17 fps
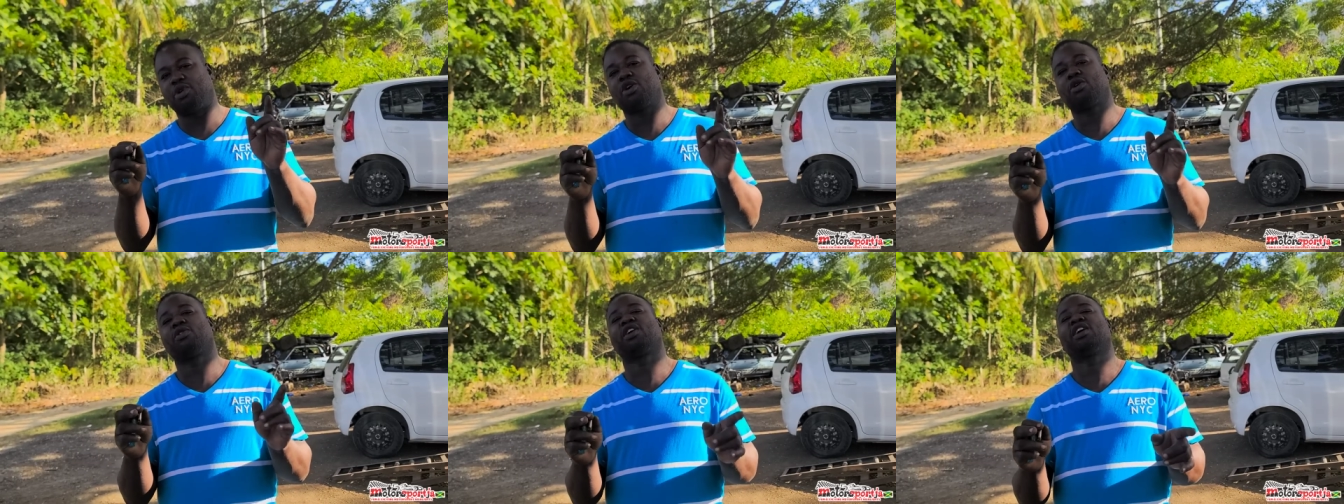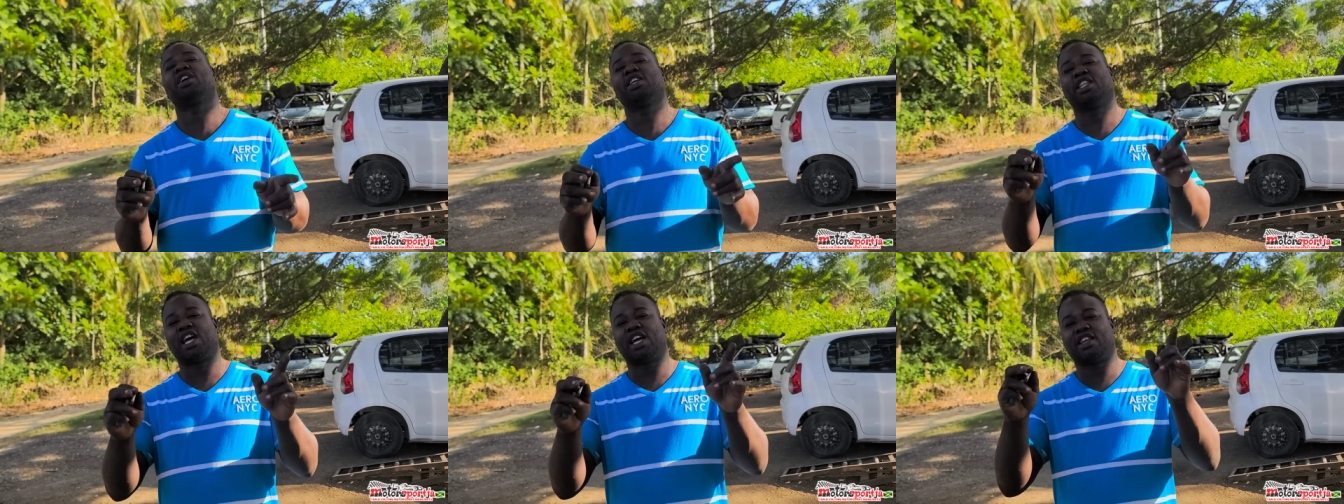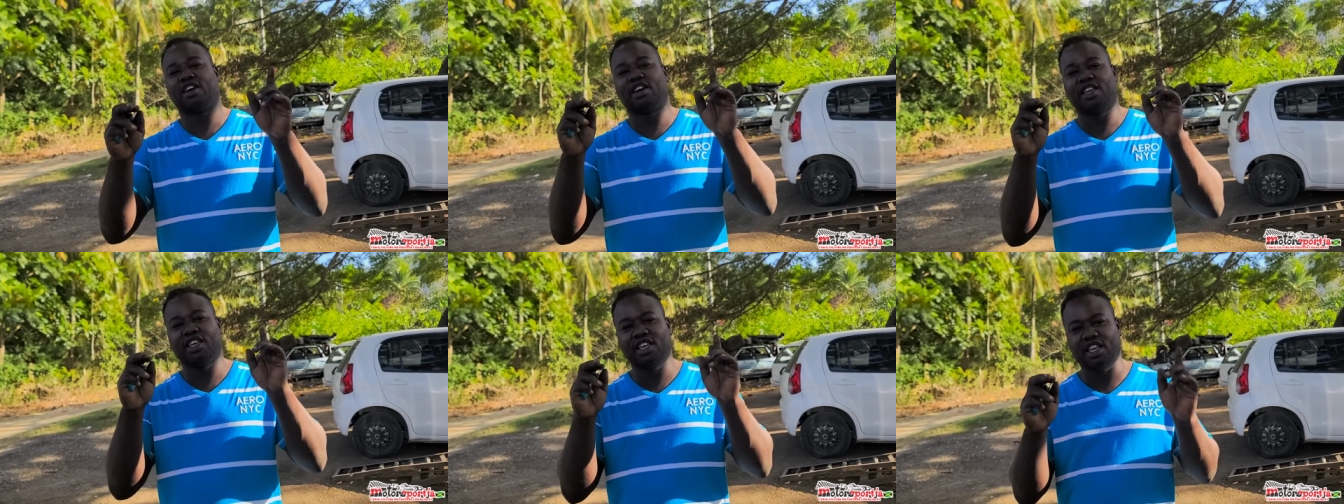Bug. Subaru,
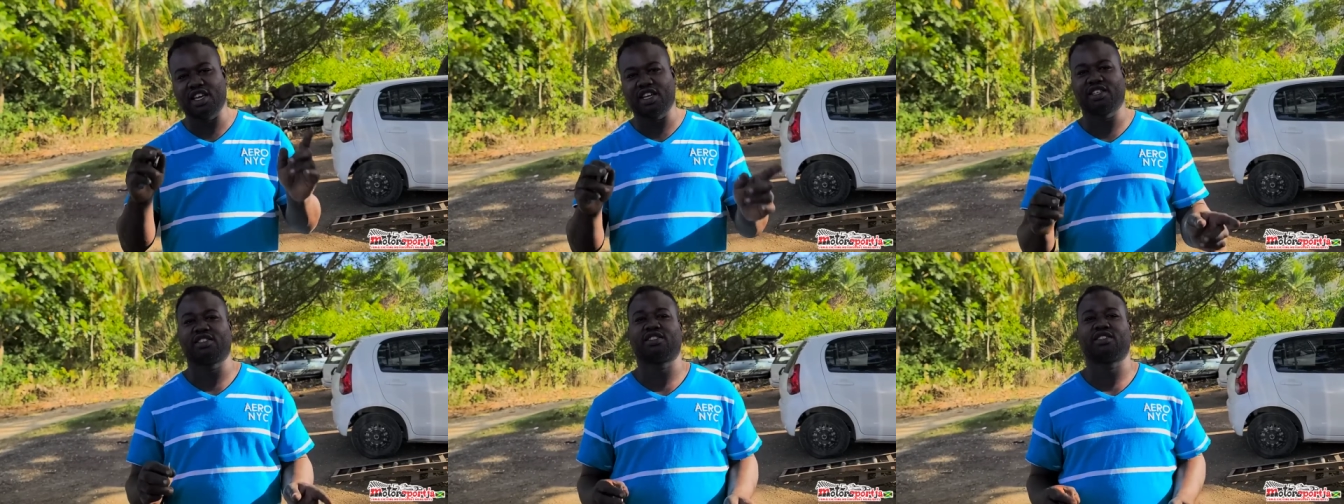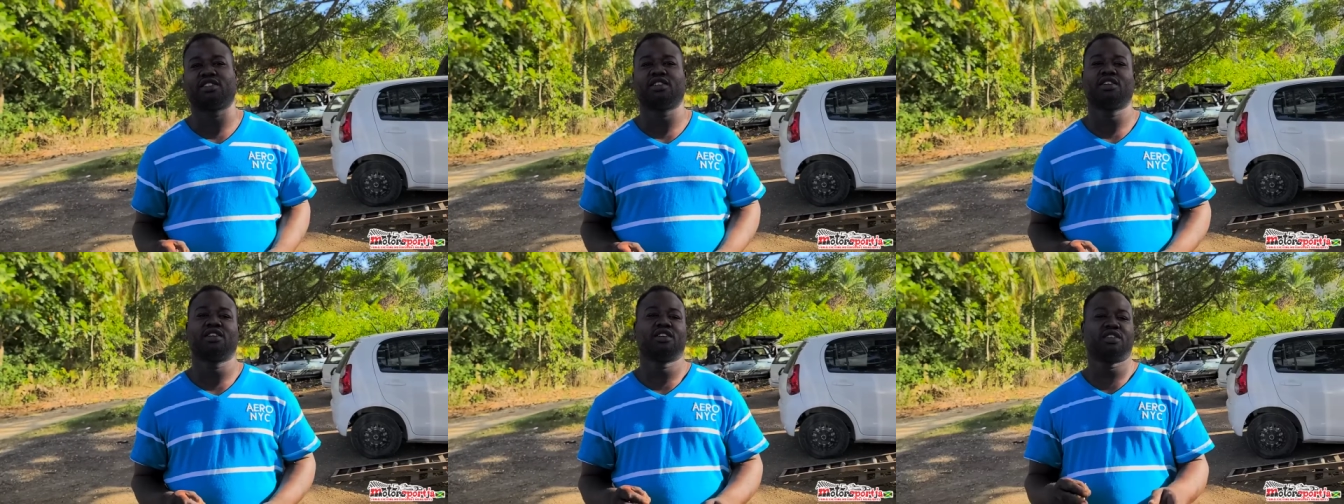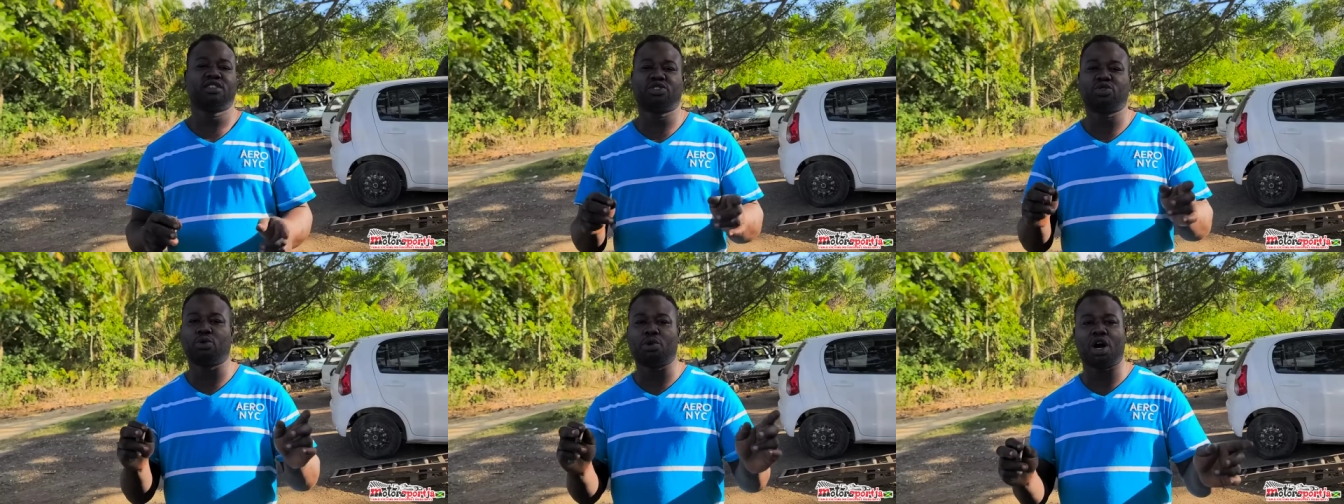Jag or yes. anything.
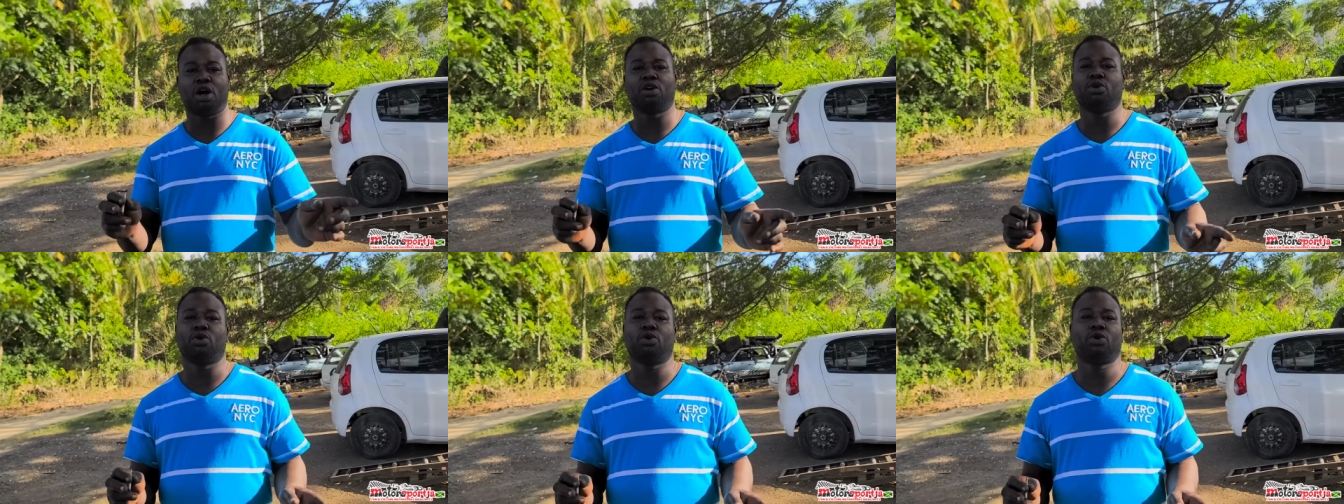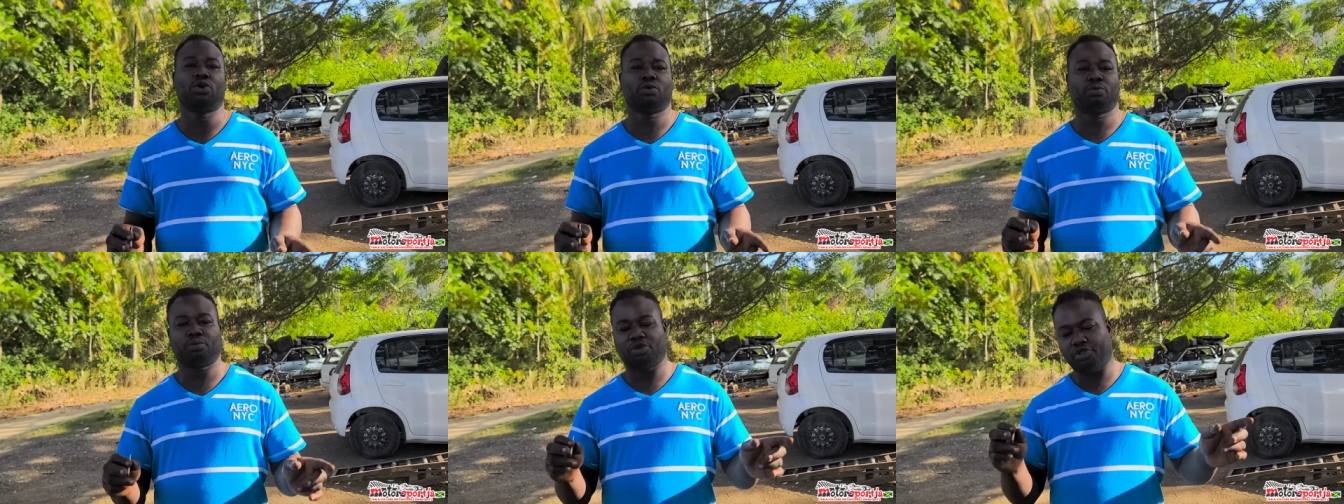Subaru,